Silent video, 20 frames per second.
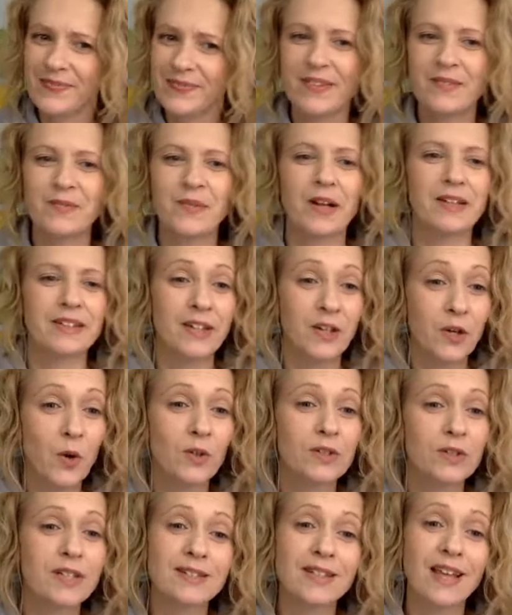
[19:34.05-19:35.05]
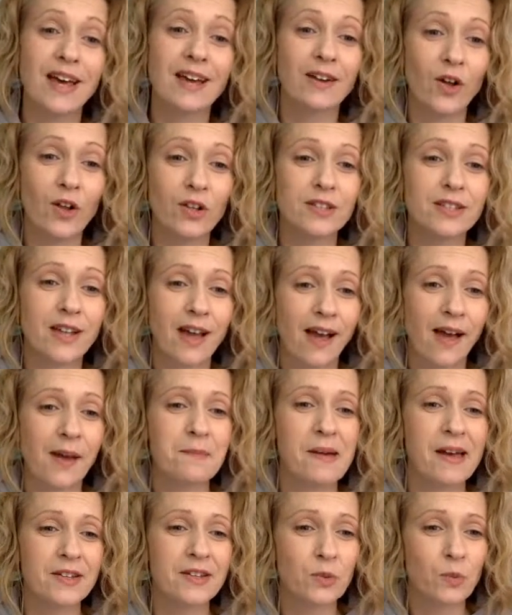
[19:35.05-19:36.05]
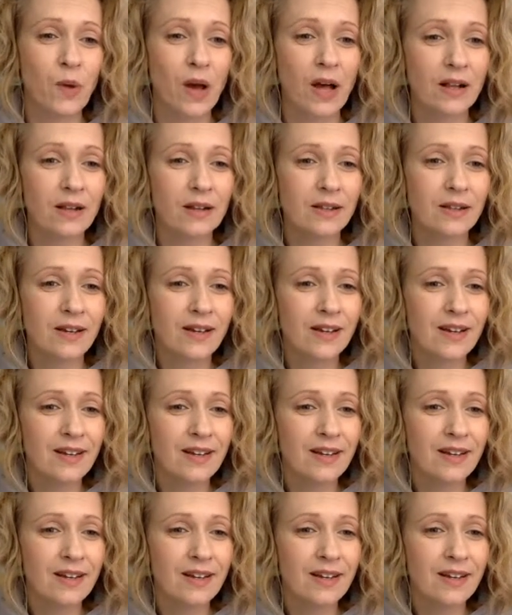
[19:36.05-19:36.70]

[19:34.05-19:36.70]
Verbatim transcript: Well, Nicole does that all the time as well.